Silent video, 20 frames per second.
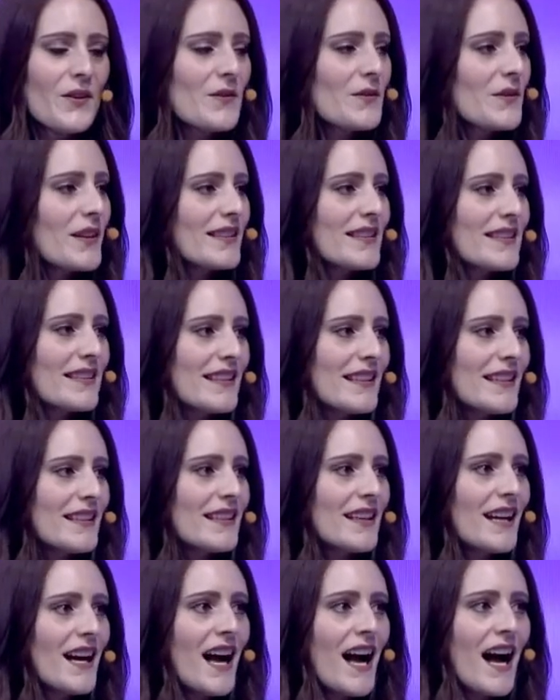Let's see.
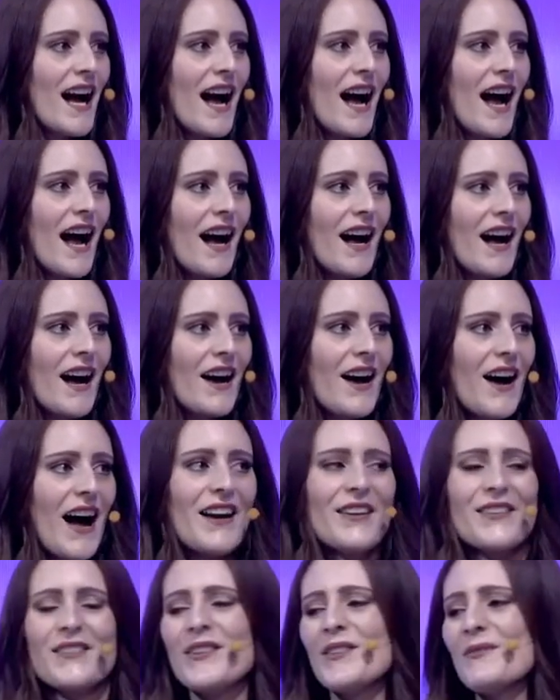I
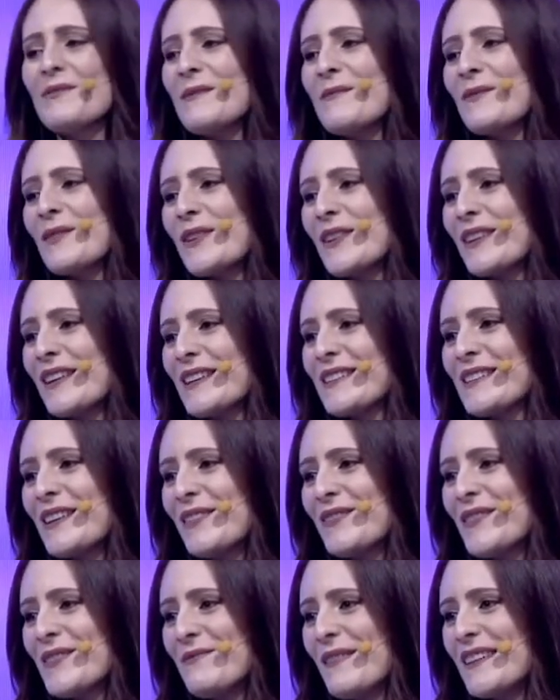don't know if people are going to
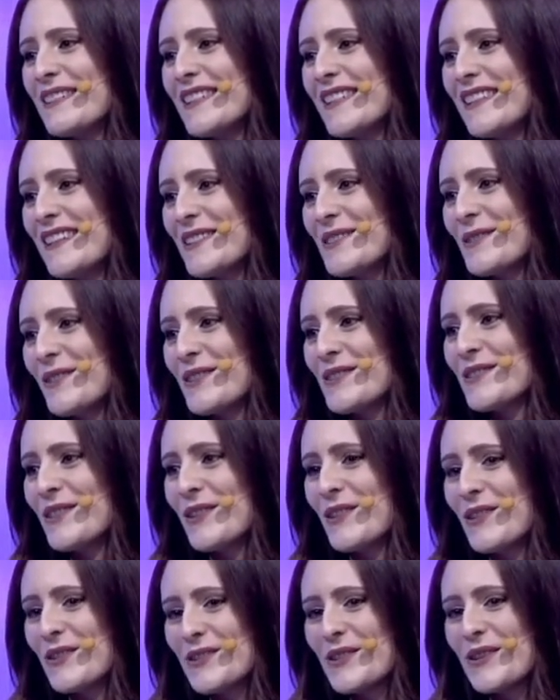self-admit to these ones, so
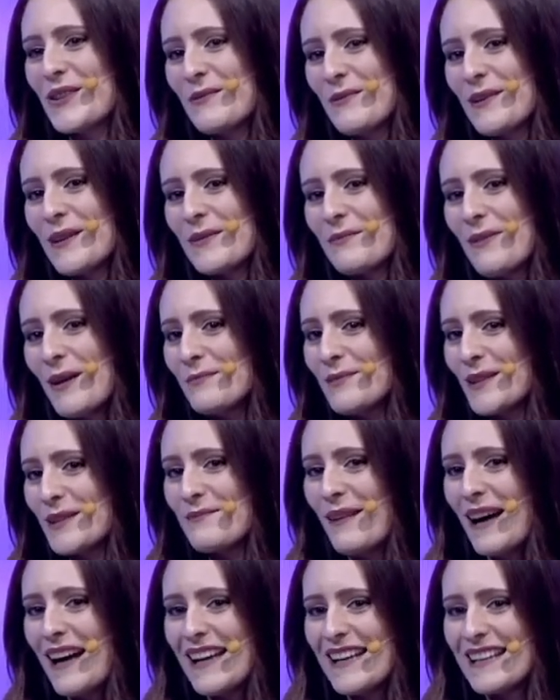there's going to be a public
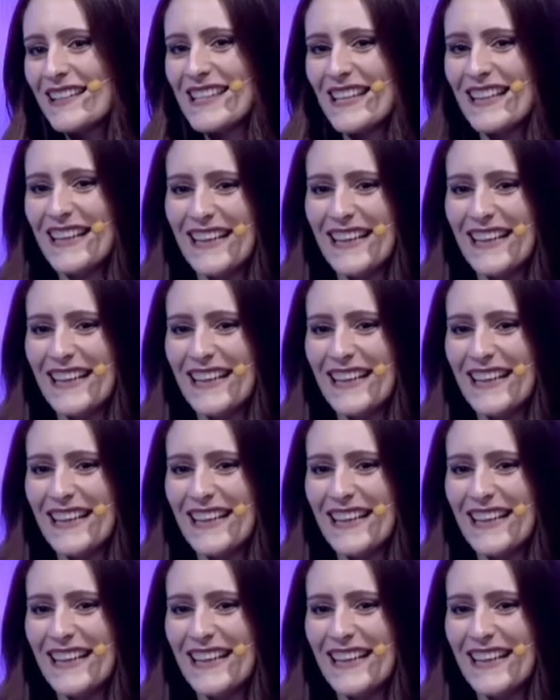bias.